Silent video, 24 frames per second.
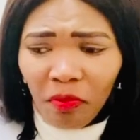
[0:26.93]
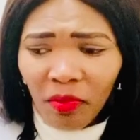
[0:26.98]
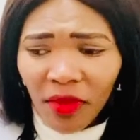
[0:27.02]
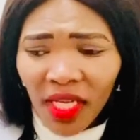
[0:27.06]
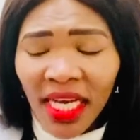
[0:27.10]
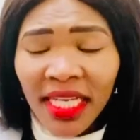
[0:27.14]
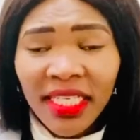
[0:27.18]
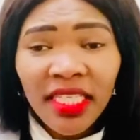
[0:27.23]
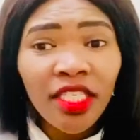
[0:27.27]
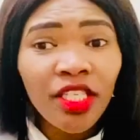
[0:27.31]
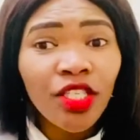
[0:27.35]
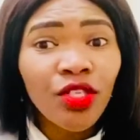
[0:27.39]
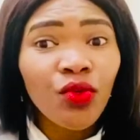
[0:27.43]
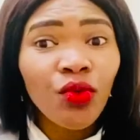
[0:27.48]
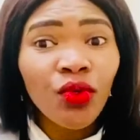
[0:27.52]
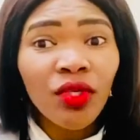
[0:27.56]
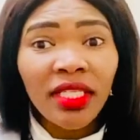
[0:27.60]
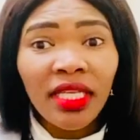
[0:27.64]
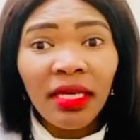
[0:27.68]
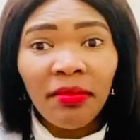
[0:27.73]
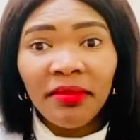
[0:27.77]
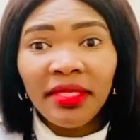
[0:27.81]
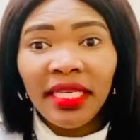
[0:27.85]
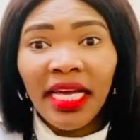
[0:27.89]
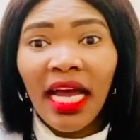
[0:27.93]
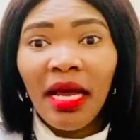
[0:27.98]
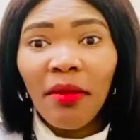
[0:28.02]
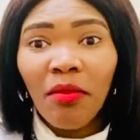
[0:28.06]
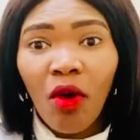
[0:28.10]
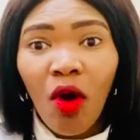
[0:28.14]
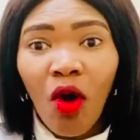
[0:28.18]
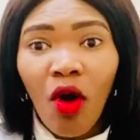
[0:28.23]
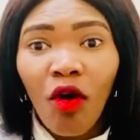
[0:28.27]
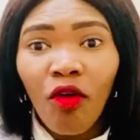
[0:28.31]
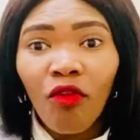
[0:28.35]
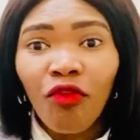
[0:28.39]
just took some time
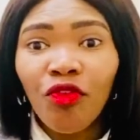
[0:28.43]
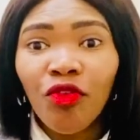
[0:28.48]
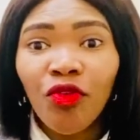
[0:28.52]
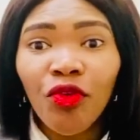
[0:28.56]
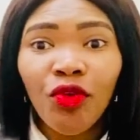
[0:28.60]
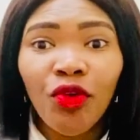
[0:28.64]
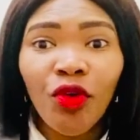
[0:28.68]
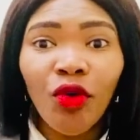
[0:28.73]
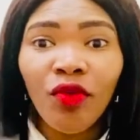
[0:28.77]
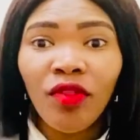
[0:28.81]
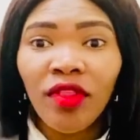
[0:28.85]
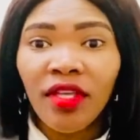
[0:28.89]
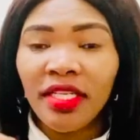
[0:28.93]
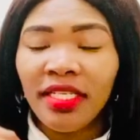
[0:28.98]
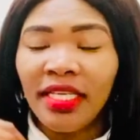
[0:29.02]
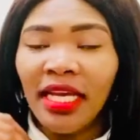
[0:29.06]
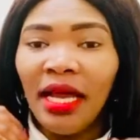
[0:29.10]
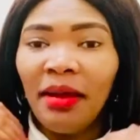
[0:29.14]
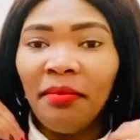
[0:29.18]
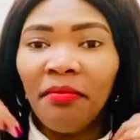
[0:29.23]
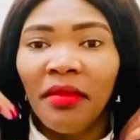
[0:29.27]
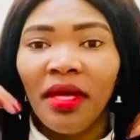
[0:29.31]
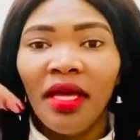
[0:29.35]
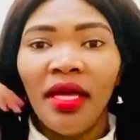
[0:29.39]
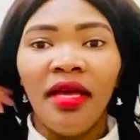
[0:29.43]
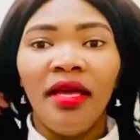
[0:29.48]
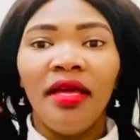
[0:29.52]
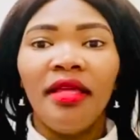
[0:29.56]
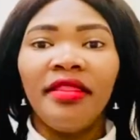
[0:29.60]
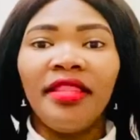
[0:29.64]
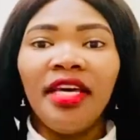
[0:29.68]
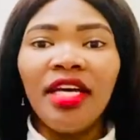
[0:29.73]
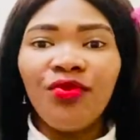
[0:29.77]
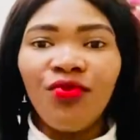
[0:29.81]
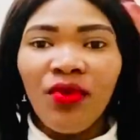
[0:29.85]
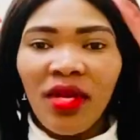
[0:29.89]
off. You know the time
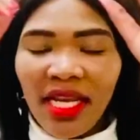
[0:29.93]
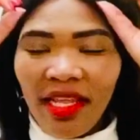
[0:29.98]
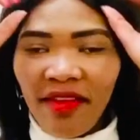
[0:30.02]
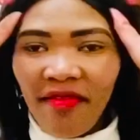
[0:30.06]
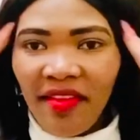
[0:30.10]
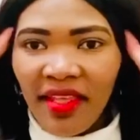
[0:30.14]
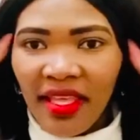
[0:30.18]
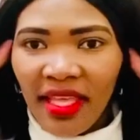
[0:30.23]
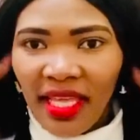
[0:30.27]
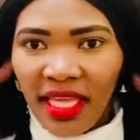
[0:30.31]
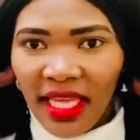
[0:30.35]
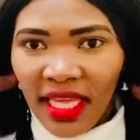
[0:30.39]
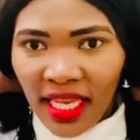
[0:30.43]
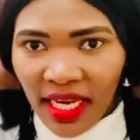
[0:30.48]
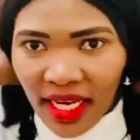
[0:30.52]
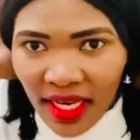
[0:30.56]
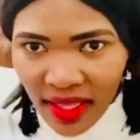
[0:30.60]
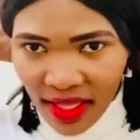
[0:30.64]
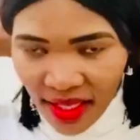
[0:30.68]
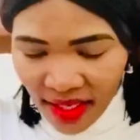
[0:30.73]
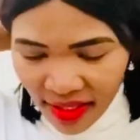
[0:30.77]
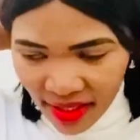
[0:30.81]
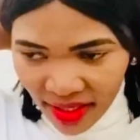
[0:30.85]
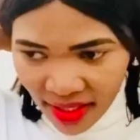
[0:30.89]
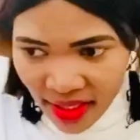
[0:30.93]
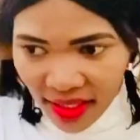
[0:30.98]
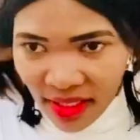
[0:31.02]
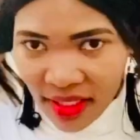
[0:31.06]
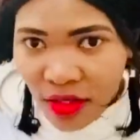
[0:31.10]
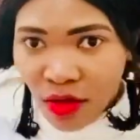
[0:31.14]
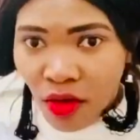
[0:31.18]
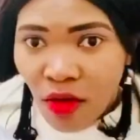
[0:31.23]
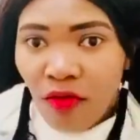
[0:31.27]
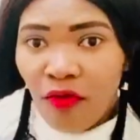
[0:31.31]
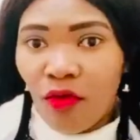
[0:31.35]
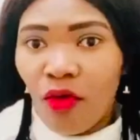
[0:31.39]
that we're living in, the season
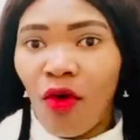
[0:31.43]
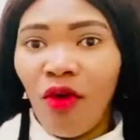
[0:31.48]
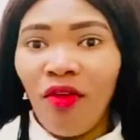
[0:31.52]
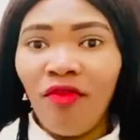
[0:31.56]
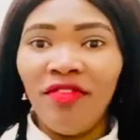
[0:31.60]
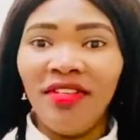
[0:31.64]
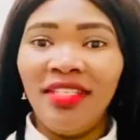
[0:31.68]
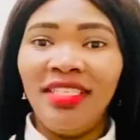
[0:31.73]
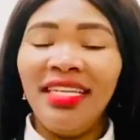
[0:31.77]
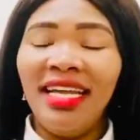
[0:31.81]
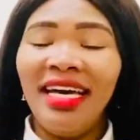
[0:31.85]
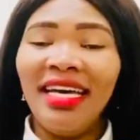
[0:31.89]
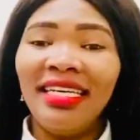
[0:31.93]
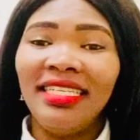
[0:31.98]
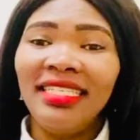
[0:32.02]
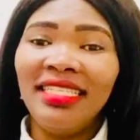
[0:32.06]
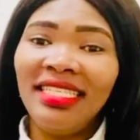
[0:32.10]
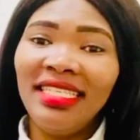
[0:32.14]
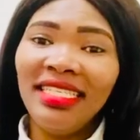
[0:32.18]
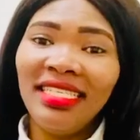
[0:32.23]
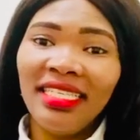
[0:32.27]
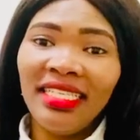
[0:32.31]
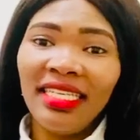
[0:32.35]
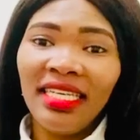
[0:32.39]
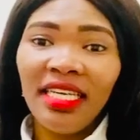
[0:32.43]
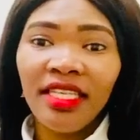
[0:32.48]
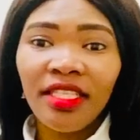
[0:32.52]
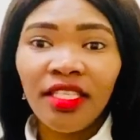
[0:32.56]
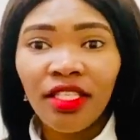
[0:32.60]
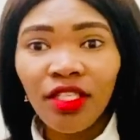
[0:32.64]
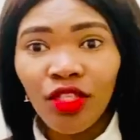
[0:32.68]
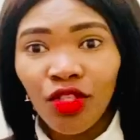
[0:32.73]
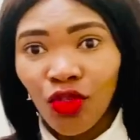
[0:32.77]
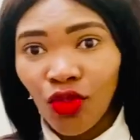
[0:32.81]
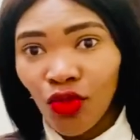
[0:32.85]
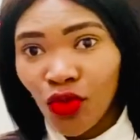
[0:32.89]
of COVID-19. It
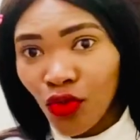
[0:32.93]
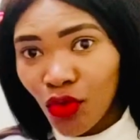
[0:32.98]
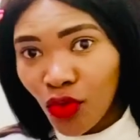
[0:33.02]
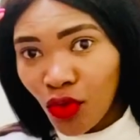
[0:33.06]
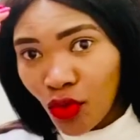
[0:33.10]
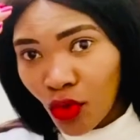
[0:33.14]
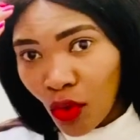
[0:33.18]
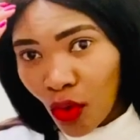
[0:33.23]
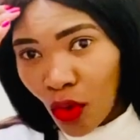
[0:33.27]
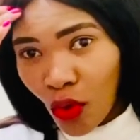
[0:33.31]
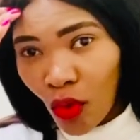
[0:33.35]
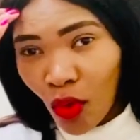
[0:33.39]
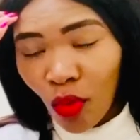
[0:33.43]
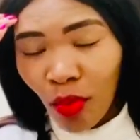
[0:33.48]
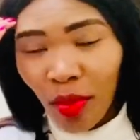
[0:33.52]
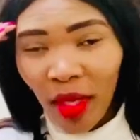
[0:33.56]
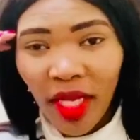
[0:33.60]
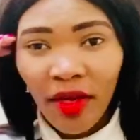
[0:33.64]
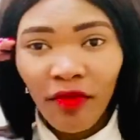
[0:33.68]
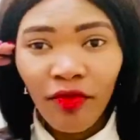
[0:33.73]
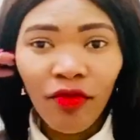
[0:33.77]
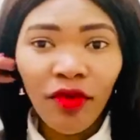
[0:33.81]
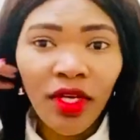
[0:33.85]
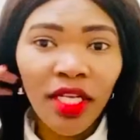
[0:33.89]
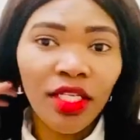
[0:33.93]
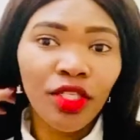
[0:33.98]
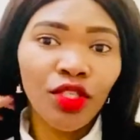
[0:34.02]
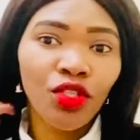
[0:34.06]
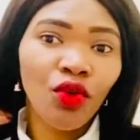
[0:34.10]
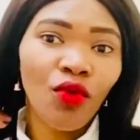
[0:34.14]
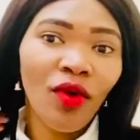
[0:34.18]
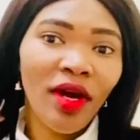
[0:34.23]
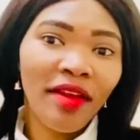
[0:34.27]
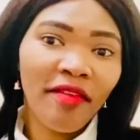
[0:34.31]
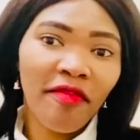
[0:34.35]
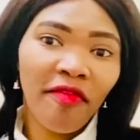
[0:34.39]
is so painful and
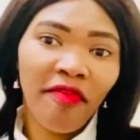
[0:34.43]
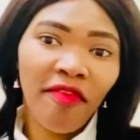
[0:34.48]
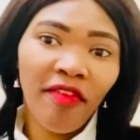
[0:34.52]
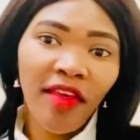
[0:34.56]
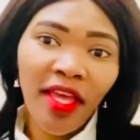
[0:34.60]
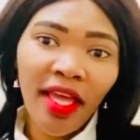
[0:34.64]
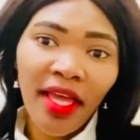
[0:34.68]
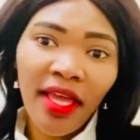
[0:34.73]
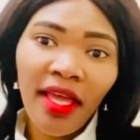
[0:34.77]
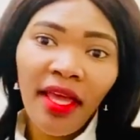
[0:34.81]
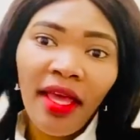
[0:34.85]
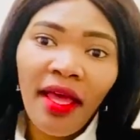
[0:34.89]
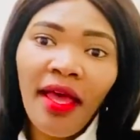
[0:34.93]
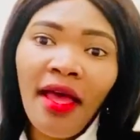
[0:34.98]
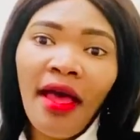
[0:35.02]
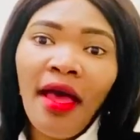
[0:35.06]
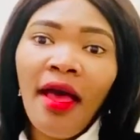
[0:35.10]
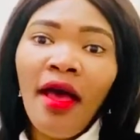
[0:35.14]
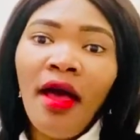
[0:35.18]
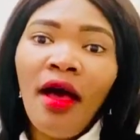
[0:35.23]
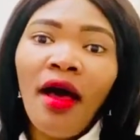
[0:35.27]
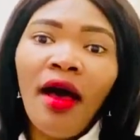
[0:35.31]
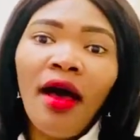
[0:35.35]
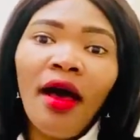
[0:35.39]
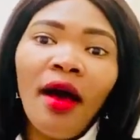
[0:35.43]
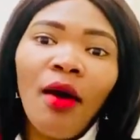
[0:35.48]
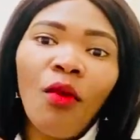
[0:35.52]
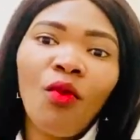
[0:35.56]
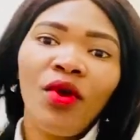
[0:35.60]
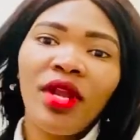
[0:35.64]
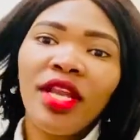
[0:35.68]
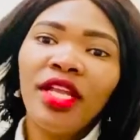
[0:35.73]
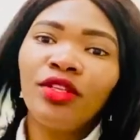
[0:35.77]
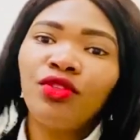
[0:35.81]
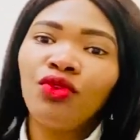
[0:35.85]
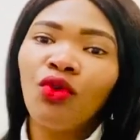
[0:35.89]
so unfair. We
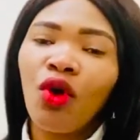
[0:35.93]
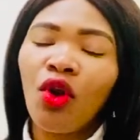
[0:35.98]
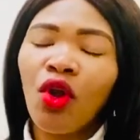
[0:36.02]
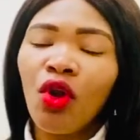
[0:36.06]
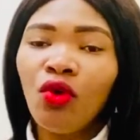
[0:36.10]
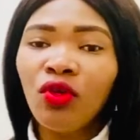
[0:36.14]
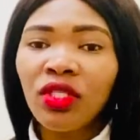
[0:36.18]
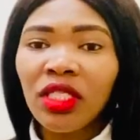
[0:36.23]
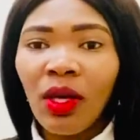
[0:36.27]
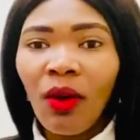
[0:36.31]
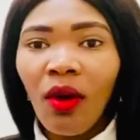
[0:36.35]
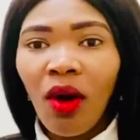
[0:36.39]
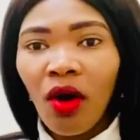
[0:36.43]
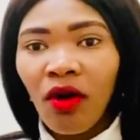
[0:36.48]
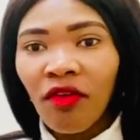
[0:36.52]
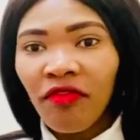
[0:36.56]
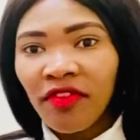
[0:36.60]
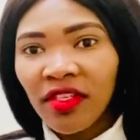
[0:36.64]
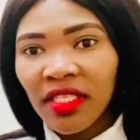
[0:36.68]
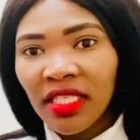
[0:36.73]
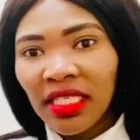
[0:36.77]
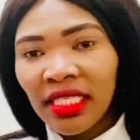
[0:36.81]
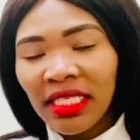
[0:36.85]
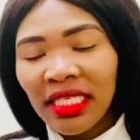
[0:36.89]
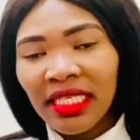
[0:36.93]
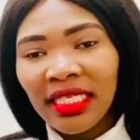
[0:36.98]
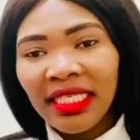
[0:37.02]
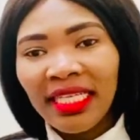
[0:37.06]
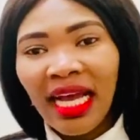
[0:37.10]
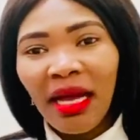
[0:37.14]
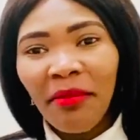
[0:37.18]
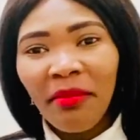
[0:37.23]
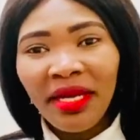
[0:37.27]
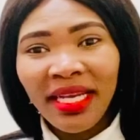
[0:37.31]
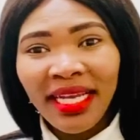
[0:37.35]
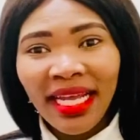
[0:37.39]
need to close our offices in
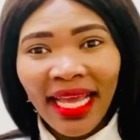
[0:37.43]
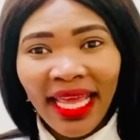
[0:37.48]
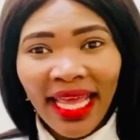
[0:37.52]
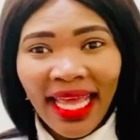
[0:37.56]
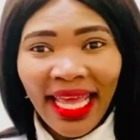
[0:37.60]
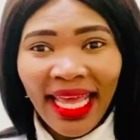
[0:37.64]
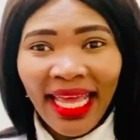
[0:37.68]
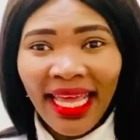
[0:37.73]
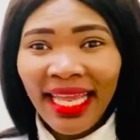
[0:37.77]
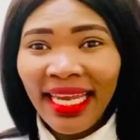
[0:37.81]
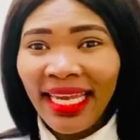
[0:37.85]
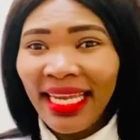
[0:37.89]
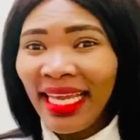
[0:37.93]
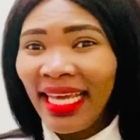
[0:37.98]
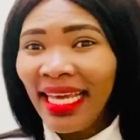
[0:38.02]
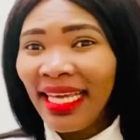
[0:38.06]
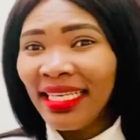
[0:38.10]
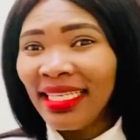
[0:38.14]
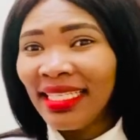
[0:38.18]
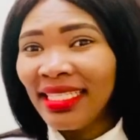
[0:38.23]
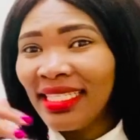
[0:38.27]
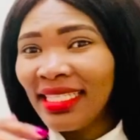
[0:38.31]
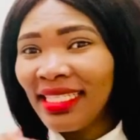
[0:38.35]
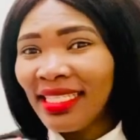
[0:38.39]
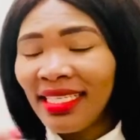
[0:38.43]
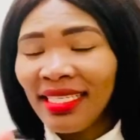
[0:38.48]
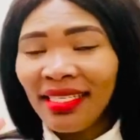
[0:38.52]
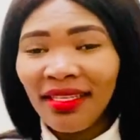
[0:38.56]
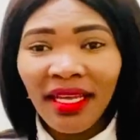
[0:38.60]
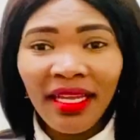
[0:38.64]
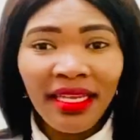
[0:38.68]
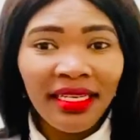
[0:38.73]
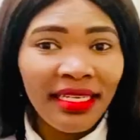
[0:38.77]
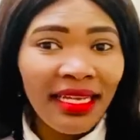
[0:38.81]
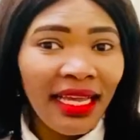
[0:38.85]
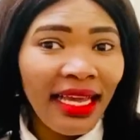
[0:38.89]
time and again
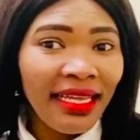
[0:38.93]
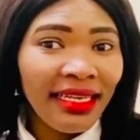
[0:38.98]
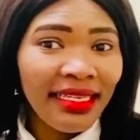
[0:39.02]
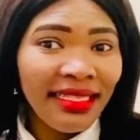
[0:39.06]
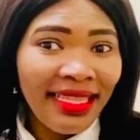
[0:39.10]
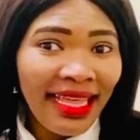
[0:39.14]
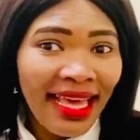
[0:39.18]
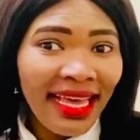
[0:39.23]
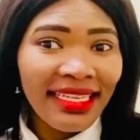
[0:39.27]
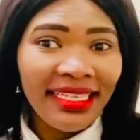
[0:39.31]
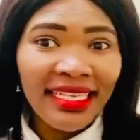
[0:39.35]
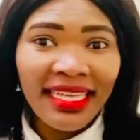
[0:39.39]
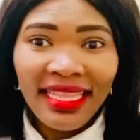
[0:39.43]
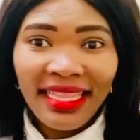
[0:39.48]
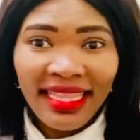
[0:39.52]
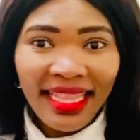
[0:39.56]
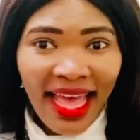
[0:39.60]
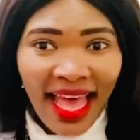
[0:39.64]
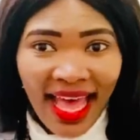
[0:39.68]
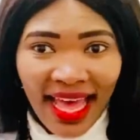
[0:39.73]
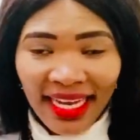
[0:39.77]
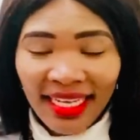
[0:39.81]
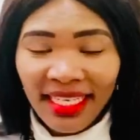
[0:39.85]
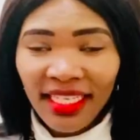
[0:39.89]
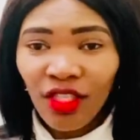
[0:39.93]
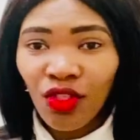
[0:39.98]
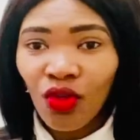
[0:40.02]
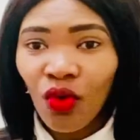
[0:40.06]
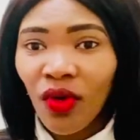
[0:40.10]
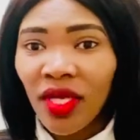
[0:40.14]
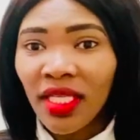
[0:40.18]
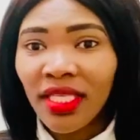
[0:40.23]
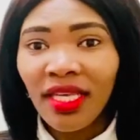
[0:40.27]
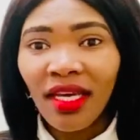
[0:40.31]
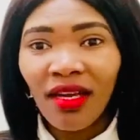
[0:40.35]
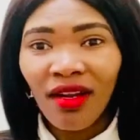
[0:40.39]
and that. So
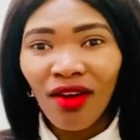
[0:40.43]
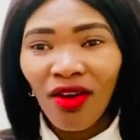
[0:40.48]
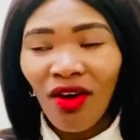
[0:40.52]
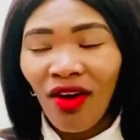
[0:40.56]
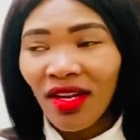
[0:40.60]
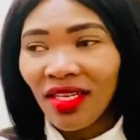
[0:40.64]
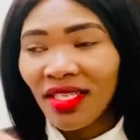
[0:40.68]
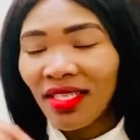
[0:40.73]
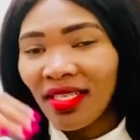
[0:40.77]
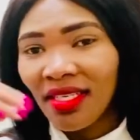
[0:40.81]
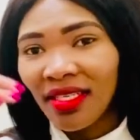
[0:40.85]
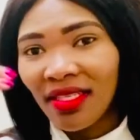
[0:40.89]
it's a lot.